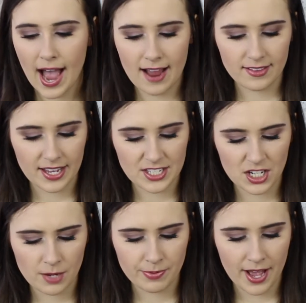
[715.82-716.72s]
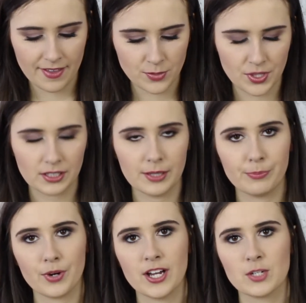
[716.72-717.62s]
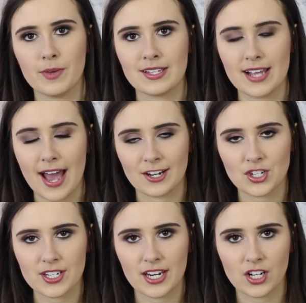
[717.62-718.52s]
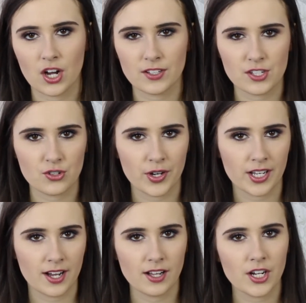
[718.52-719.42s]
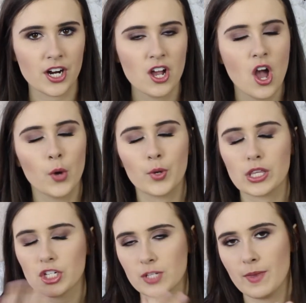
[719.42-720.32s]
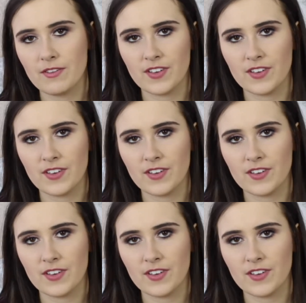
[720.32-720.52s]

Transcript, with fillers: I like to apply this with a lip brush because I actually get a concentrated color with just my